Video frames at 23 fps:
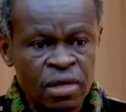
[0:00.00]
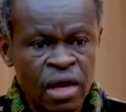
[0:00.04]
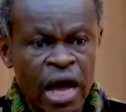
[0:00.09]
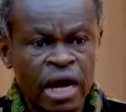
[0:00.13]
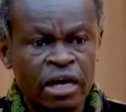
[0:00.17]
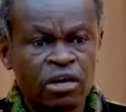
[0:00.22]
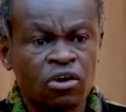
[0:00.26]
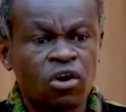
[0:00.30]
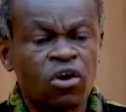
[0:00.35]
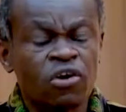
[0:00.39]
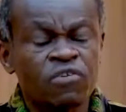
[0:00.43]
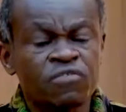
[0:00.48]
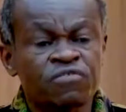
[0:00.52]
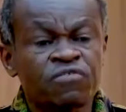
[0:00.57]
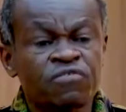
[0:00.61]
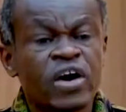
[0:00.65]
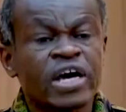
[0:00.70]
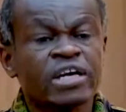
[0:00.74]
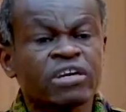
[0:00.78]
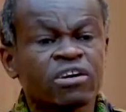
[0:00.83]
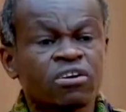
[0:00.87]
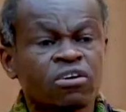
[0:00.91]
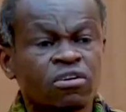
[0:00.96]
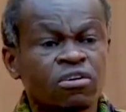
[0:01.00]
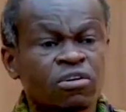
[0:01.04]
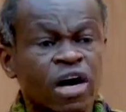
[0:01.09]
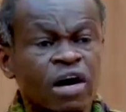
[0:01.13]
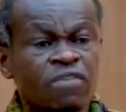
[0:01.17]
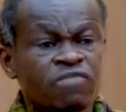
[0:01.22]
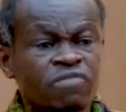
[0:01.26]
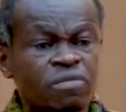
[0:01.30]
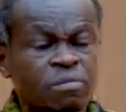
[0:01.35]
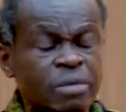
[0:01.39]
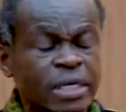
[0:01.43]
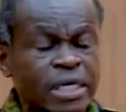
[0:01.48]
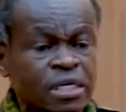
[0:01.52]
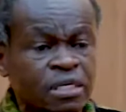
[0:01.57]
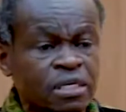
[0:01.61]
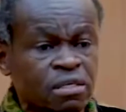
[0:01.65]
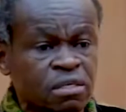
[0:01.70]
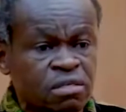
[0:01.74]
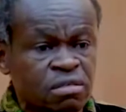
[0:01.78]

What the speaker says: a confederal government,